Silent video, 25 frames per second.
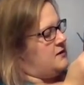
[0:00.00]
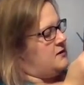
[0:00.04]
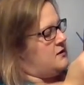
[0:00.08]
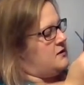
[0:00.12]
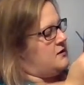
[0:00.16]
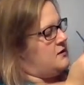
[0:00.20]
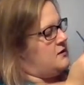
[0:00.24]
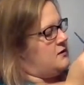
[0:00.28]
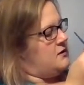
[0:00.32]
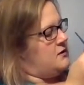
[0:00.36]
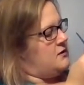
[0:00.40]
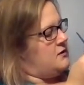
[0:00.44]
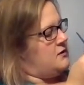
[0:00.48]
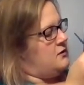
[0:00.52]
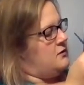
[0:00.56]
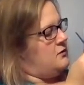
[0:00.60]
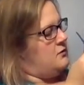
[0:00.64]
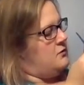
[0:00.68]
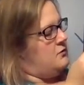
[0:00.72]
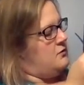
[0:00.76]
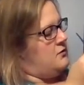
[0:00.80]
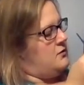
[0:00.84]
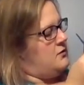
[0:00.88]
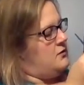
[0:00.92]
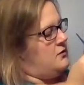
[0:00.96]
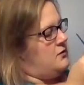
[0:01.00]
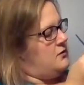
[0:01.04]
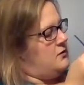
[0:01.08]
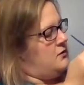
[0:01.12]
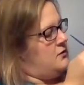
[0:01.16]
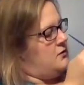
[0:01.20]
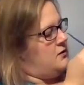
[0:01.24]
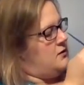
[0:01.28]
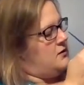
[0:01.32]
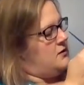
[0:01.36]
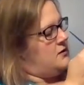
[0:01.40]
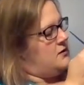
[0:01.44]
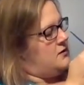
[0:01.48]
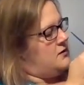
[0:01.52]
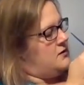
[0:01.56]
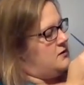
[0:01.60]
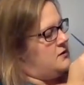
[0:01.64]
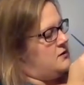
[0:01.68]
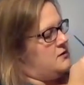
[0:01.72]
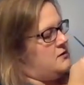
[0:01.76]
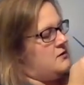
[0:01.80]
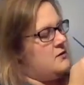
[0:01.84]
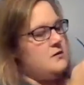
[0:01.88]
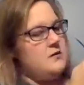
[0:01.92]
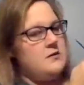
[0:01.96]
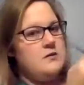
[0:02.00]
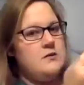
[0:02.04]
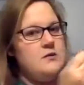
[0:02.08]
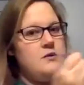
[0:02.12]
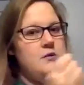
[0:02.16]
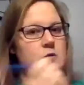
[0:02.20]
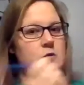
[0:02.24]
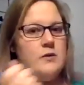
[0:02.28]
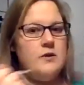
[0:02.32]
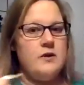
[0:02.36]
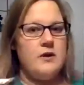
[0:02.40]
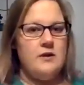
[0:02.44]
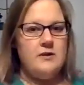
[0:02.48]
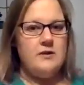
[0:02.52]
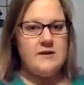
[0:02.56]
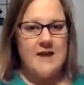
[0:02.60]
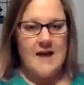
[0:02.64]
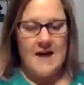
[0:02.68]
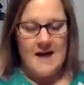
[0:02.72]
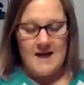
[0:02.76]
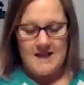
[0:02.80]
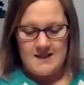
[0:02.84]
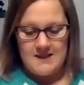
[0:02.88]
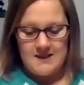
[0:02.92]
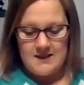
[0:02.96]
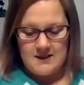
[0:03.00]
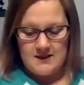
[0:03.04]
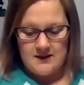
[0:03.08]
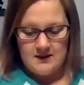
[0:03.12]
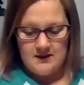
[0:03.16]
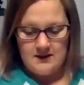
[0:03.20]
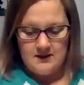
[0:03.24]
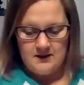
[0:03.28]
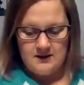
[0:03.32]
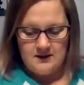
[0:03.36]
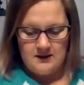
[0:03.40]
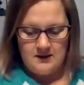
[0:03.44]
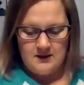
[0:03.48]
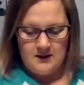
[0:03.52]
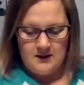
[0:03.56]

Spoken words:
is just to do a little dots